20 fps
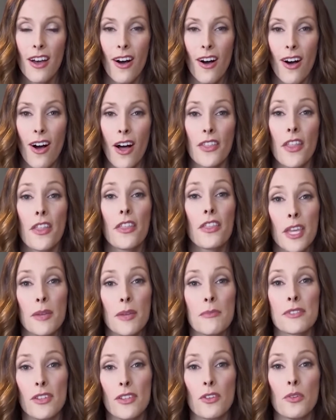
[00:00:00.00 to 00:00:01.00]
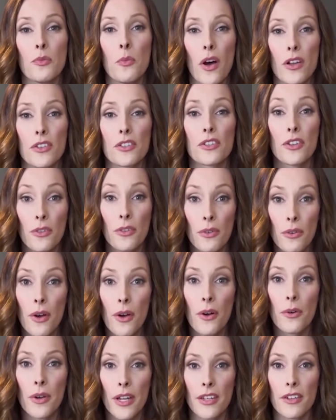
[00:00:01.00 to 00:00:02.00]
on the themes that you want to
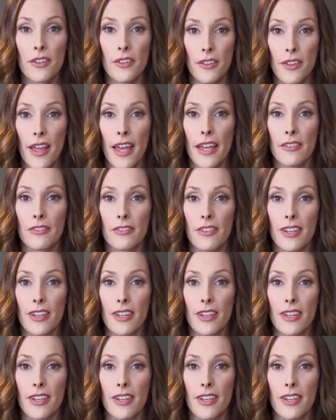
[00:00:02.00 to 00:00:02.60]
grow in your life